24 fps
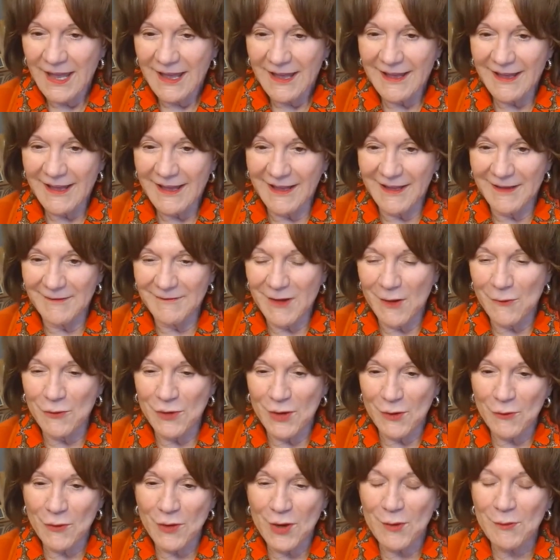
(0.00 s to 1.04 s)
I
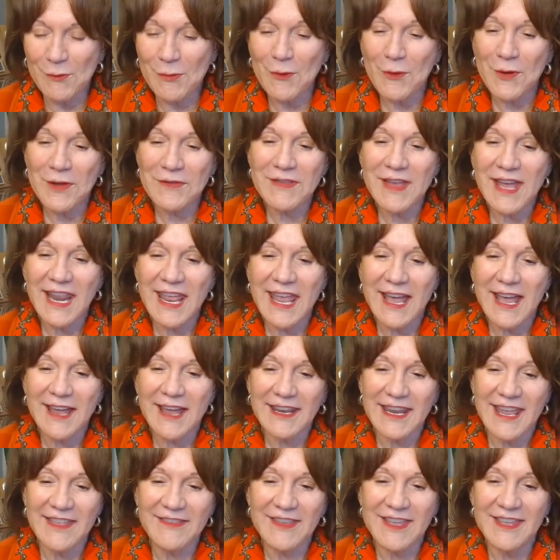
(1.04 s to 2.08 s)
want to point that
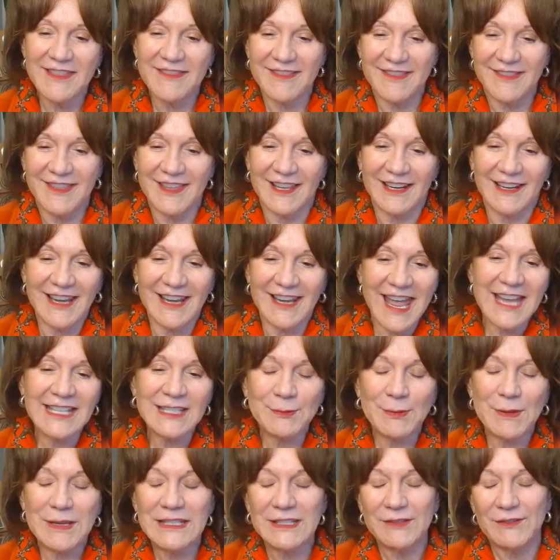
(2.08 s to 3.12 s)
out. And then the
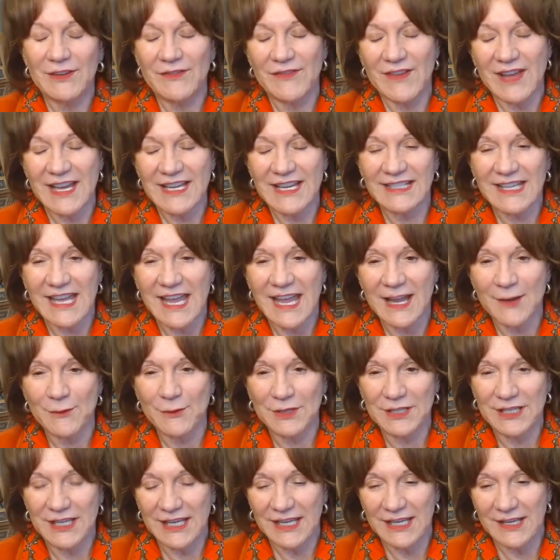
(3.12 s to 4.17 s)
last piece of advice I
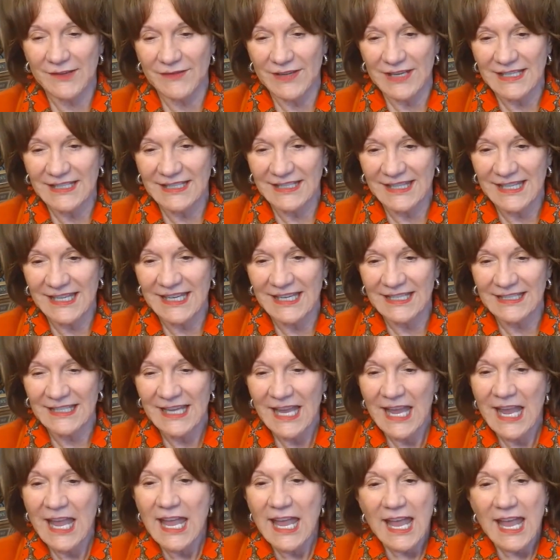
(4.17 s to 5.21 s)
would give is this.
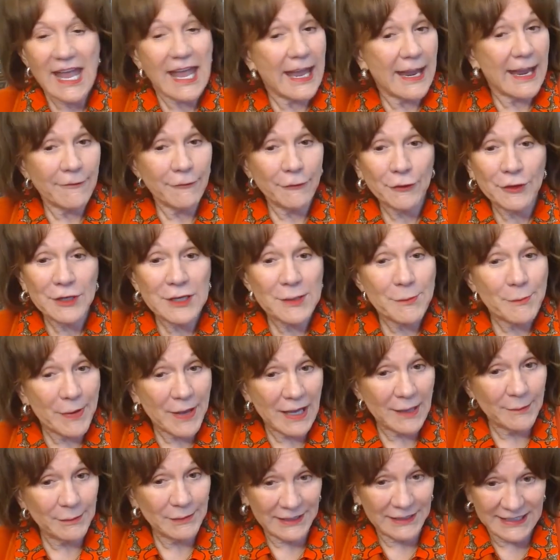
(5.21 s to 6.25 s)
Every
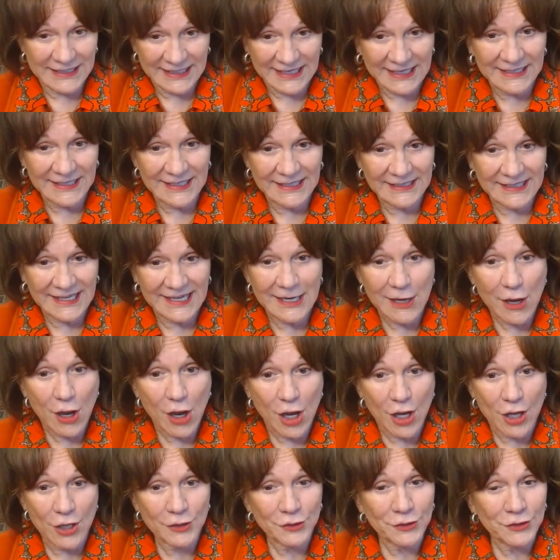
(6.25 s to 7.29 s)
public entity
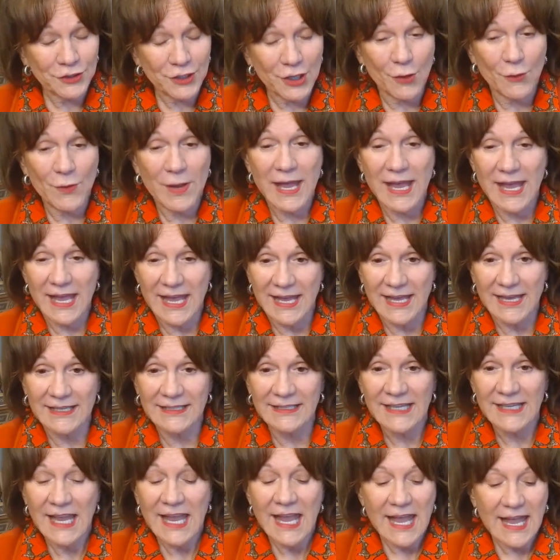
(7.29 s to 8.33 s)
also
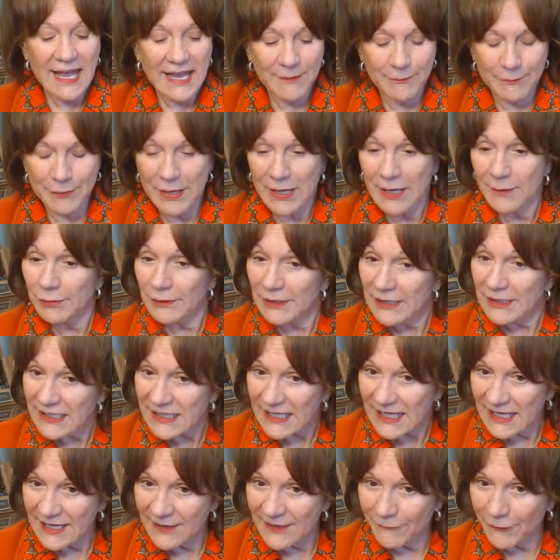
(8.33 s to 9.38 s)
has a public
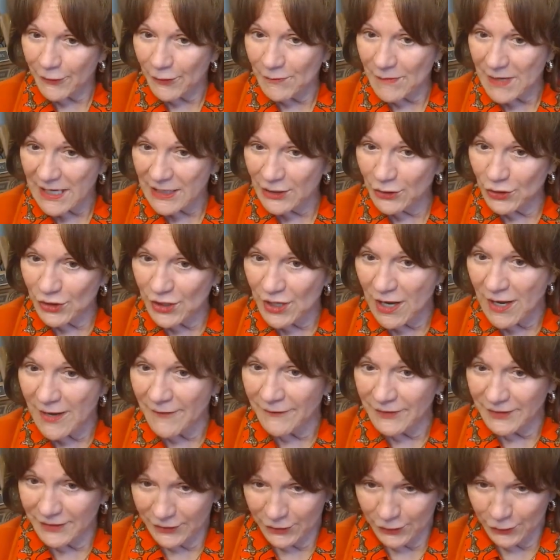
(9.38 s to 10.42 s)
information
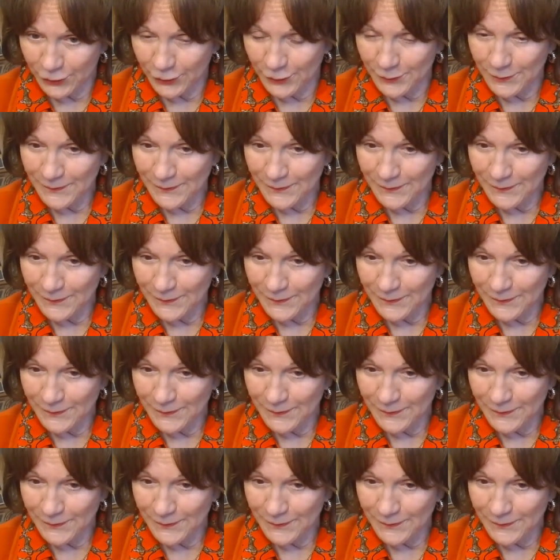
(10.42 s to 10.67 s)
officer.